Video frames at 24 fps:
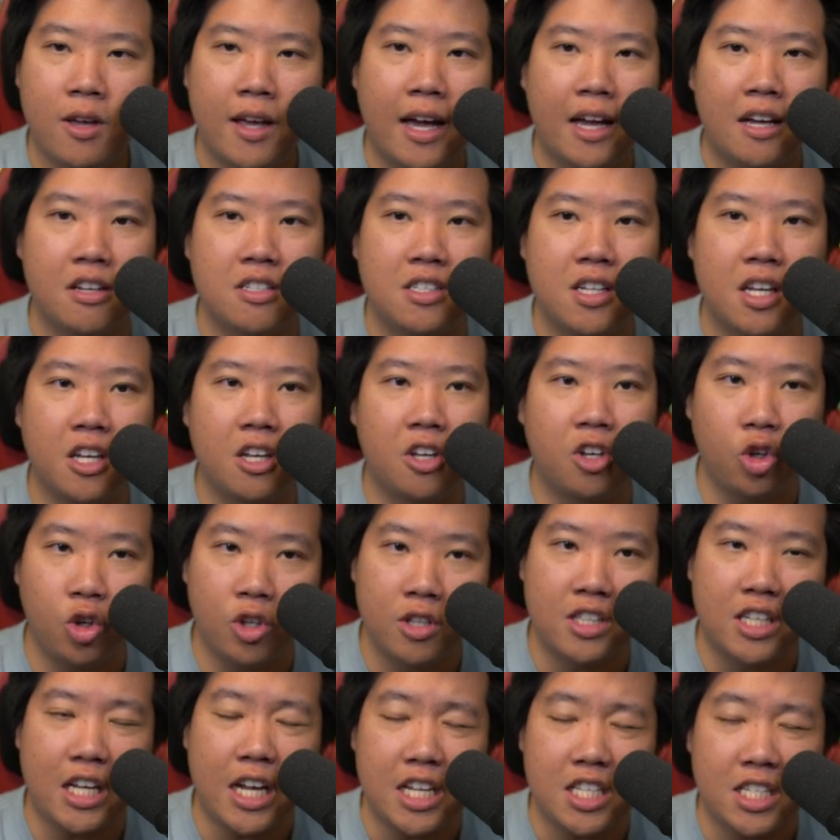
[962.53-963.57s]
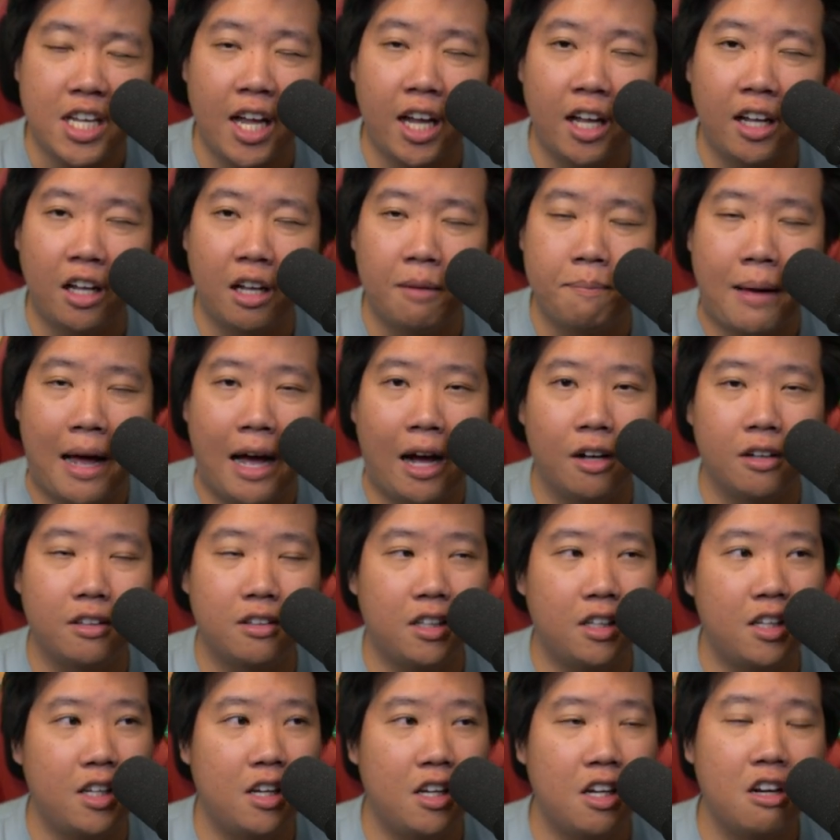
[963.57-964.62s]
guys a good detail
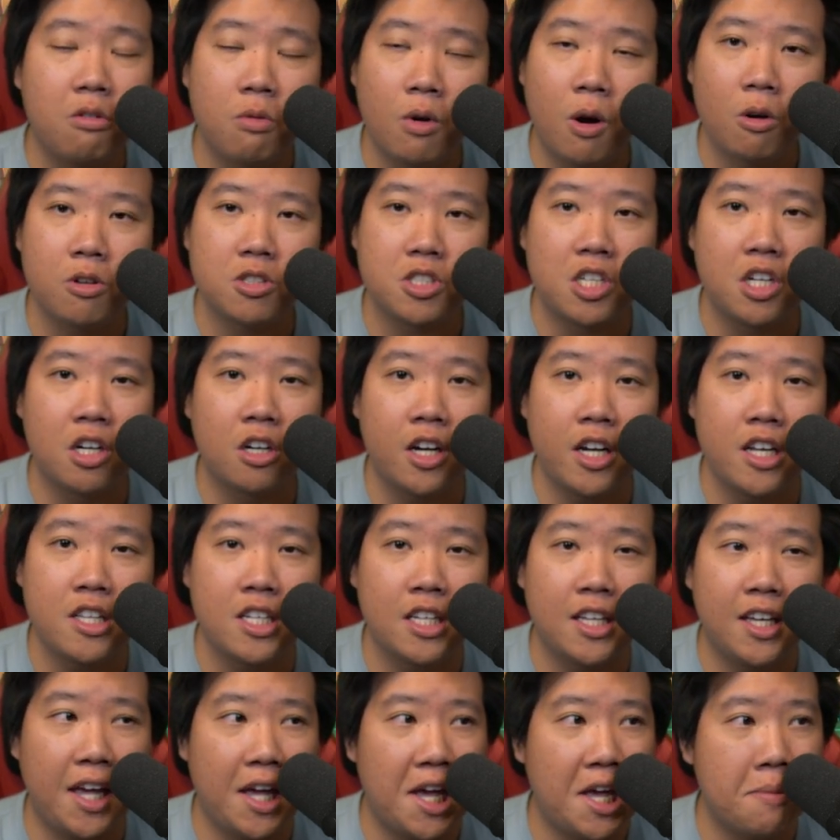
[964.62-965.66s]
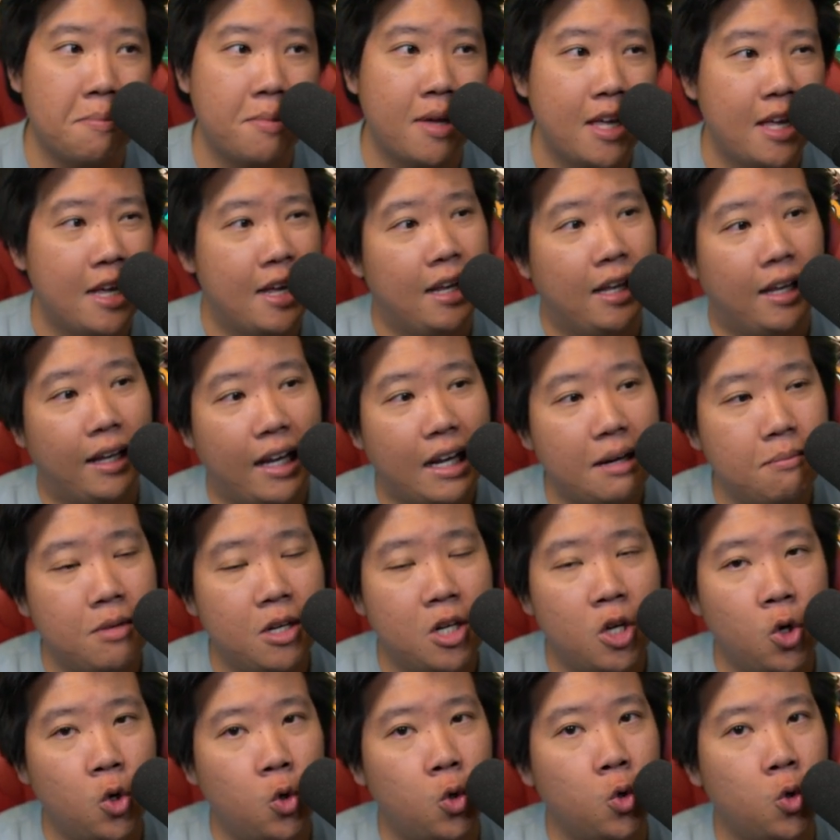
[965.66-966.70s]
about the heroes here in the game. Let me
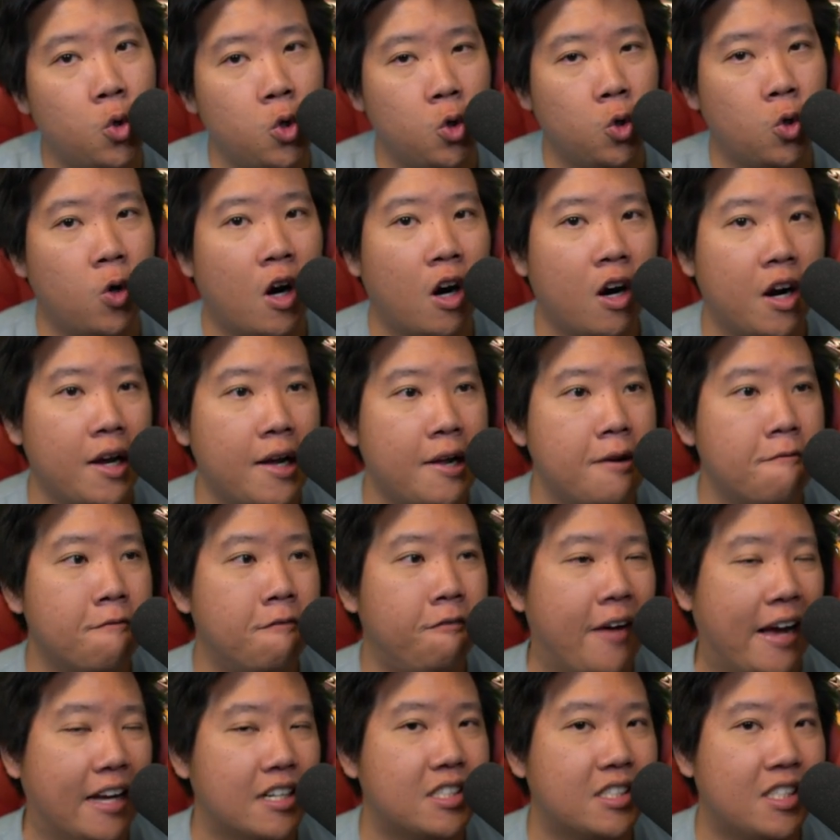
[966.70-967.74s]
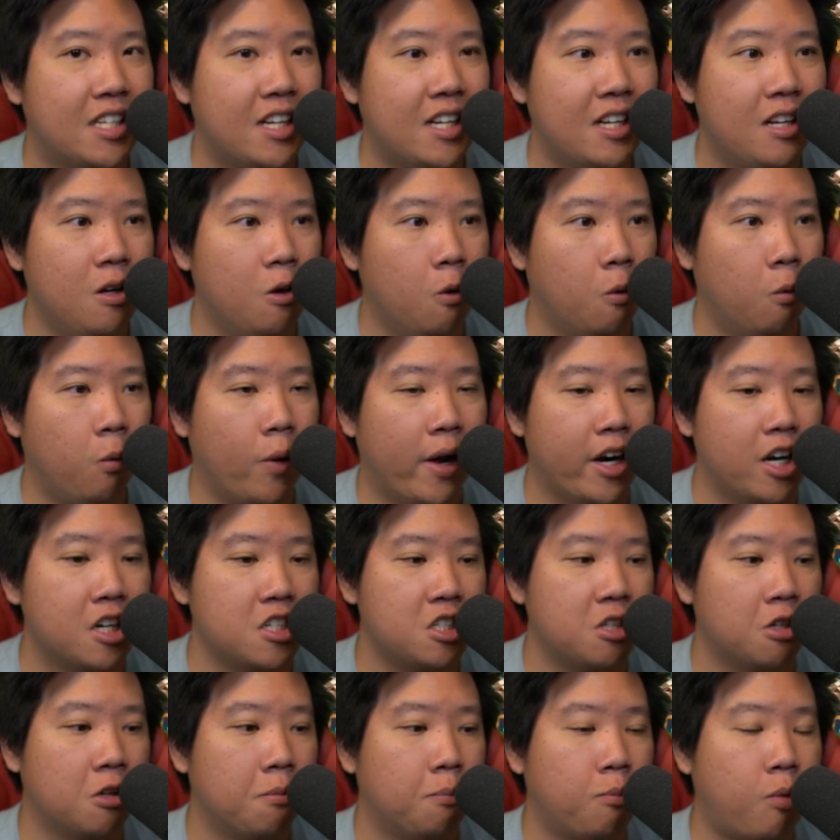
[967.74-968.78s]
know who you are investing, what
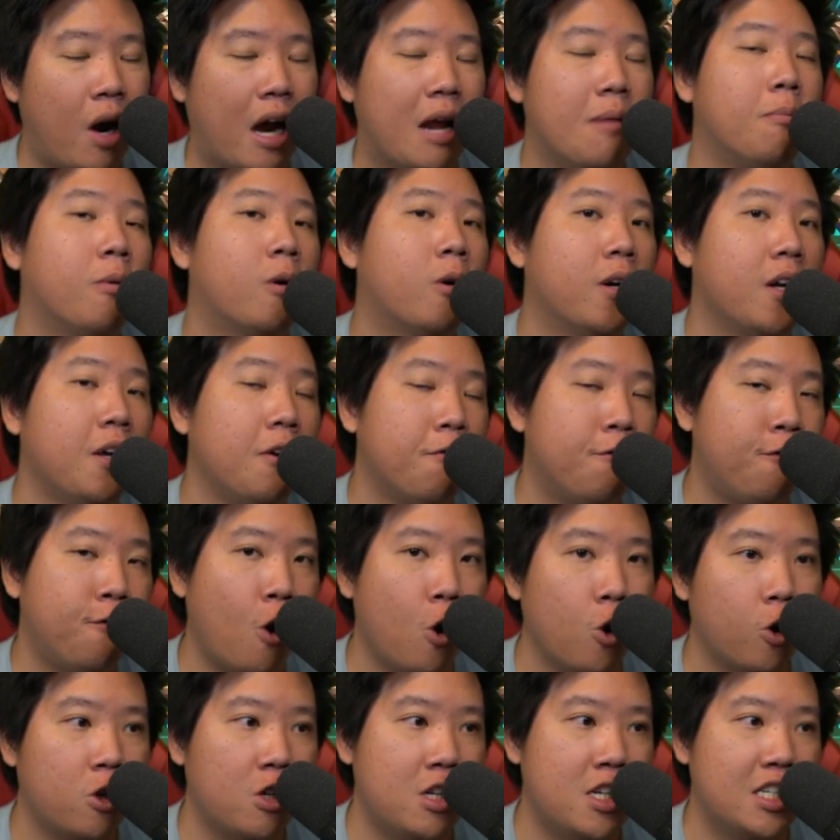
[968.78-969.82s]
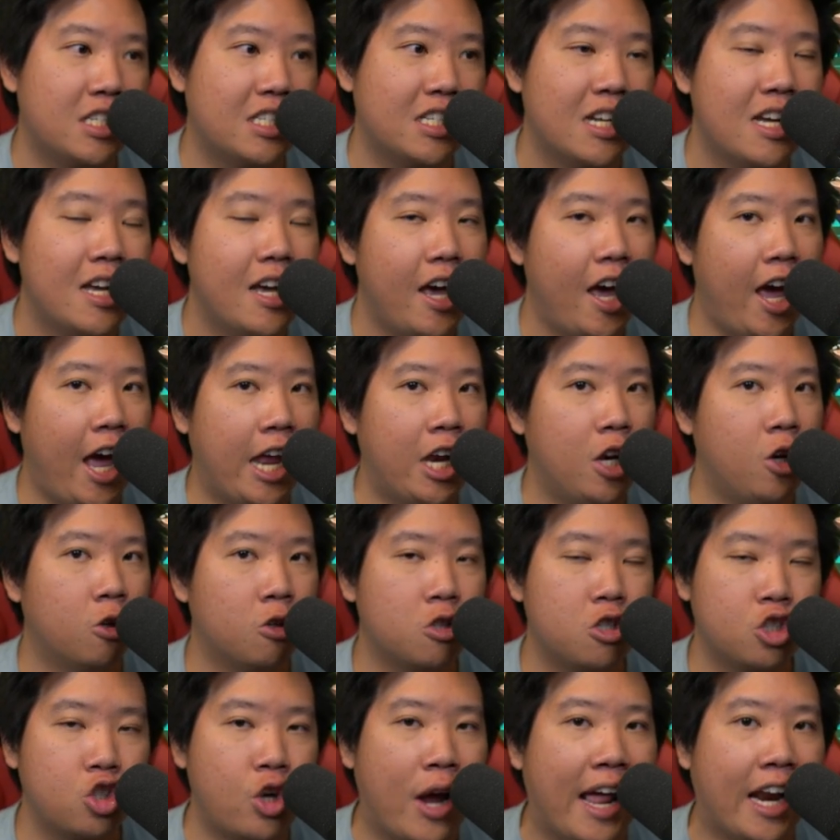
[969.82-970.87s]
is your primary focus, and
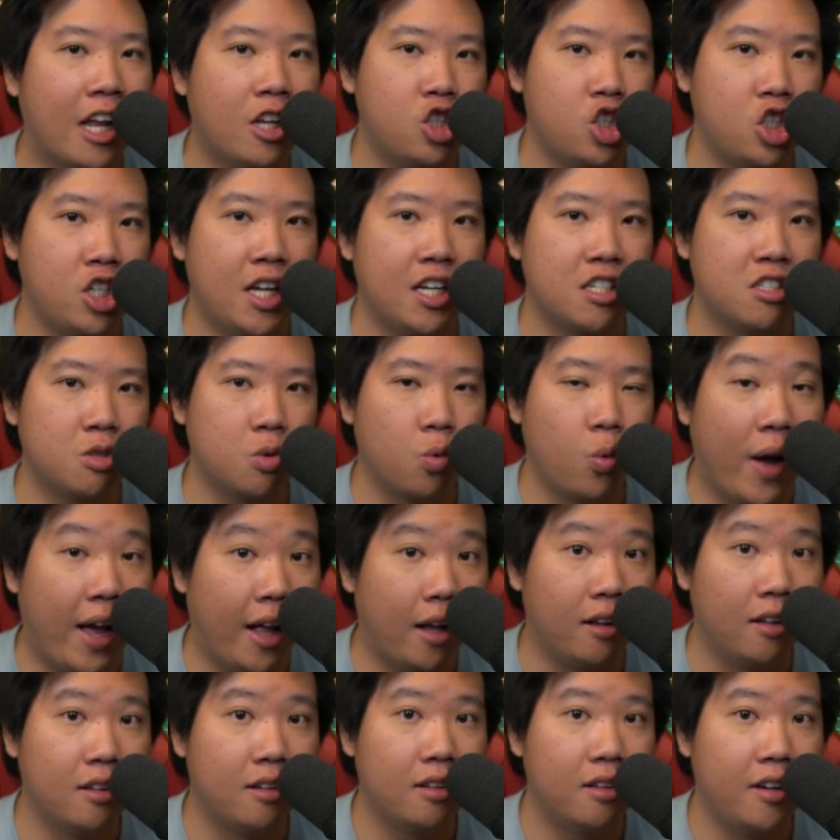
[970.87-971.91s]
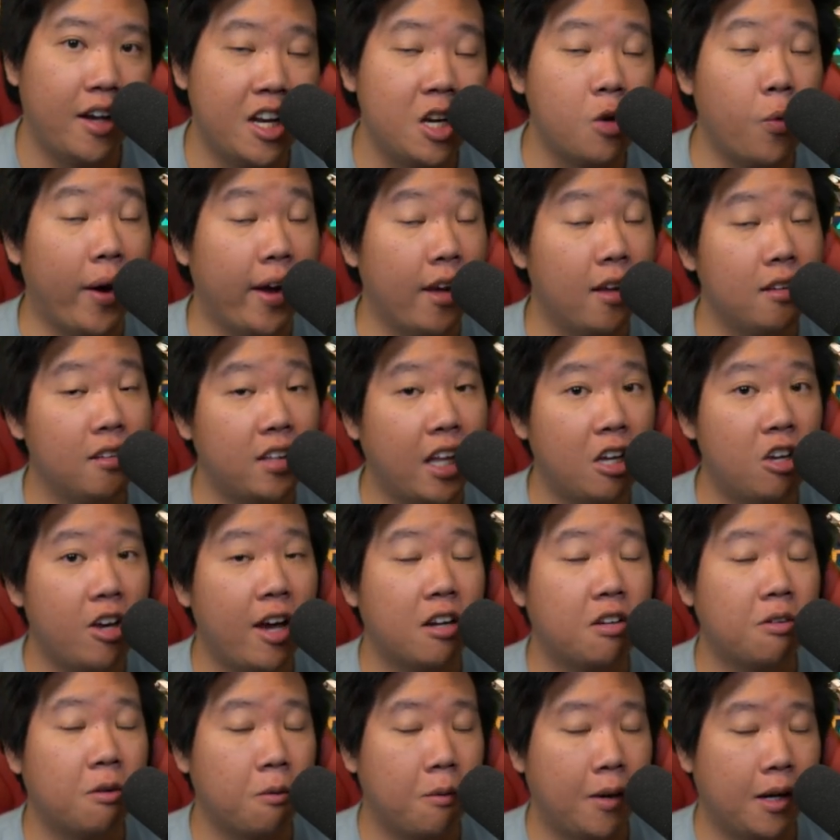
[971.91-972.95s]
your strategy as well. Anyway, thank you
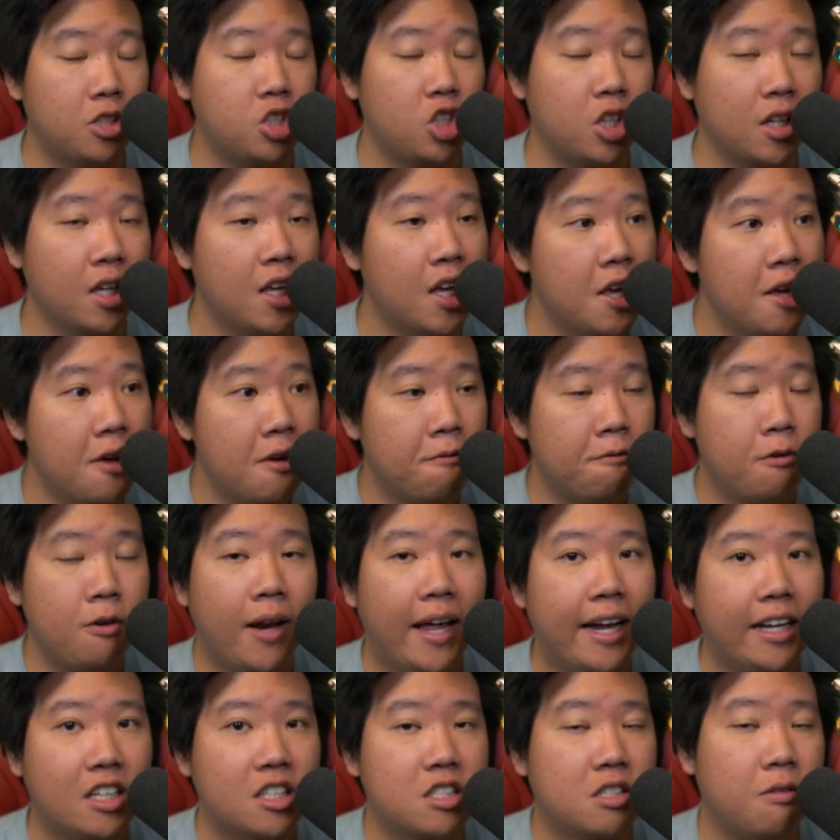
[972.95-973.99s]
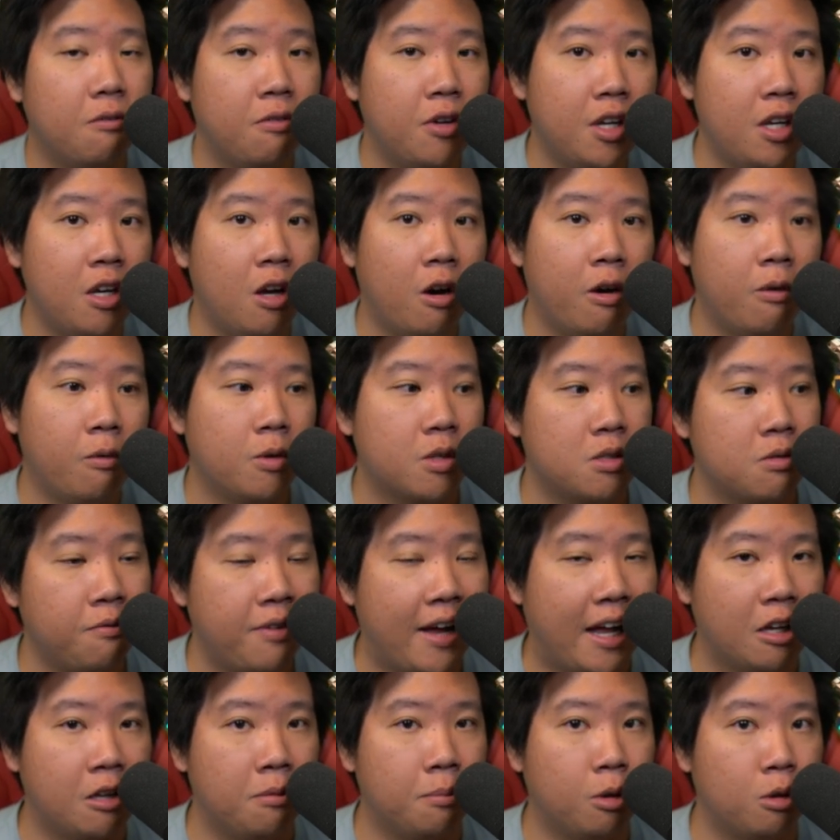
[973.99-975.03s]
guys for watching. If you like this video and was
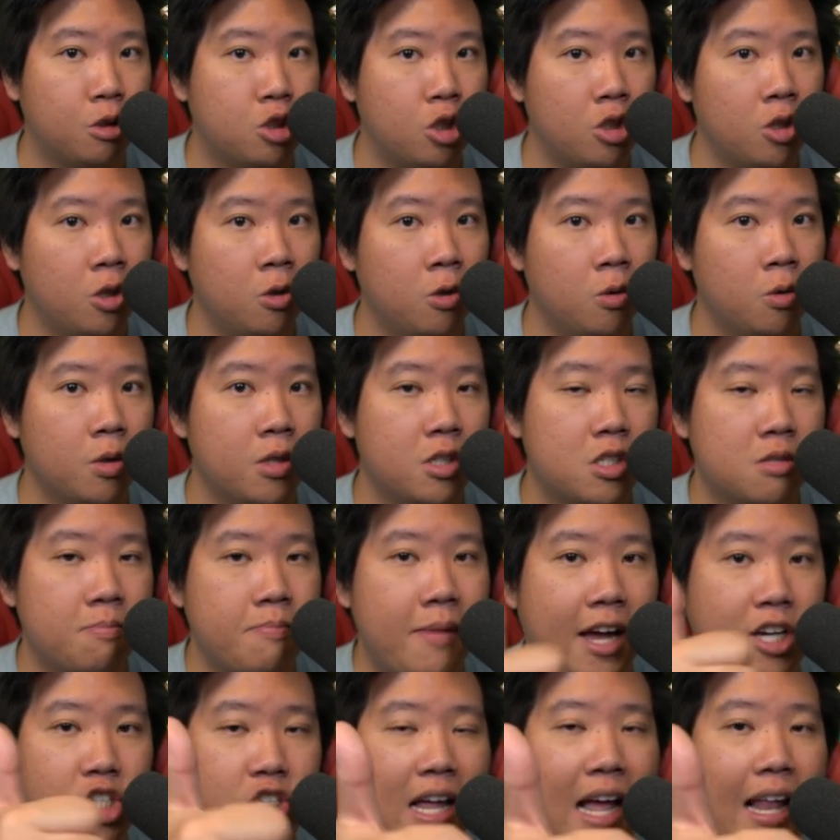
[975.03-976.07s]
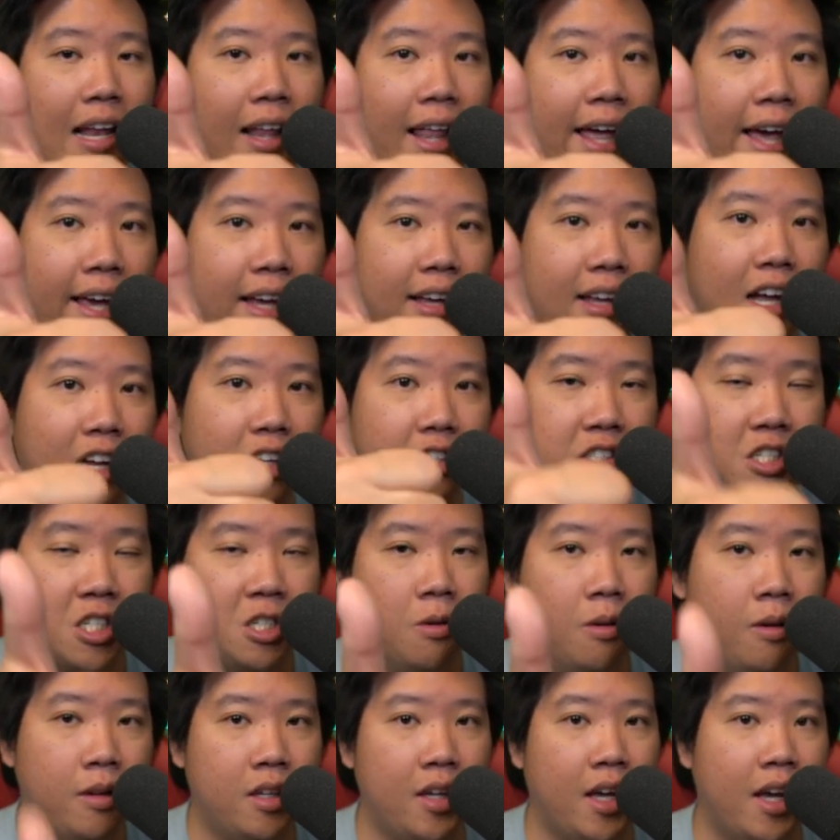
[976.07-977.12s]
valuable to you, smash that like. I'll see
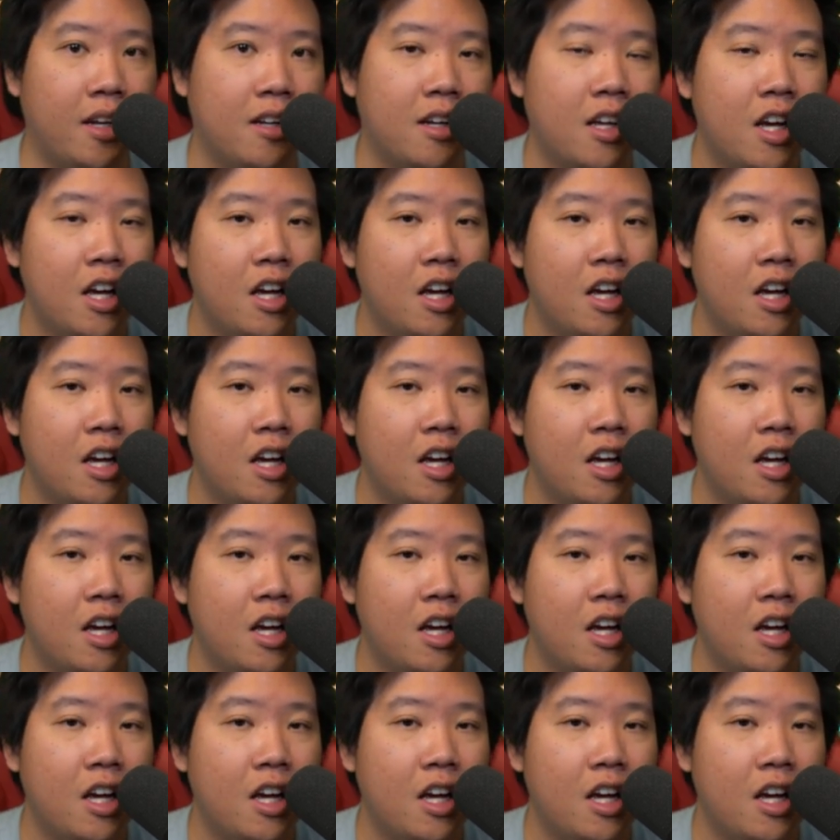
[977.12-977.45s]
you again